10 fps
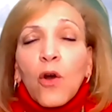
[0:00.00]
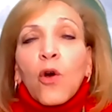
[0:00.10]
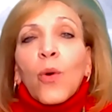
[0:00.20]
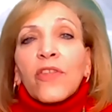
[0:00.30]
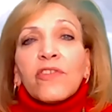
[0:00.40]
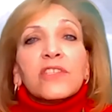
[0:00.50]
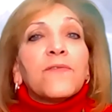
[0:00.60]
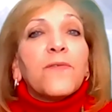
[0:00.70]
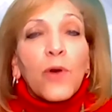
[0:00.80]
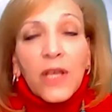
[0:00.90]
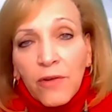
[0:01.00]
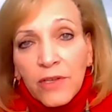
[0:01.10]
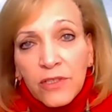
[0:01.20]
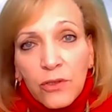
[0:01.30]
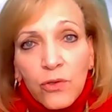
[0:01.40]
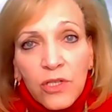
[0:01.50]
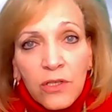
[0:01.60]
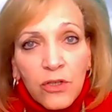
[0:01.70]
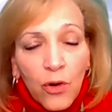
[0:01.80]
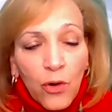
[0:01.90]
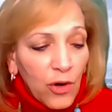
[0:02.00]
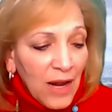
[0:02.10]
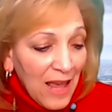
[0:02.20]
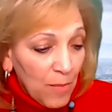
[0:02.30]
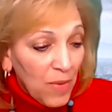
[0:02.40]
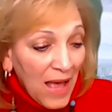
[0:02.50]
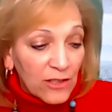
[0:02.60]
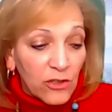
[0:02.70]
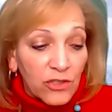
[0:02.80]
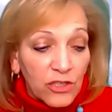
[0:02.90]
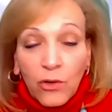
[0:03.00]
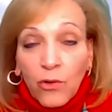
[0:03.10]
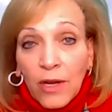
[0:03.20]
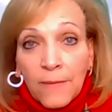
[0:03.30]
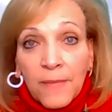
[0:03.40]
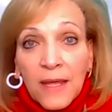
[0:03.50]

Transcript: or whether it's a 4-year institution to earn a bachelor's degree.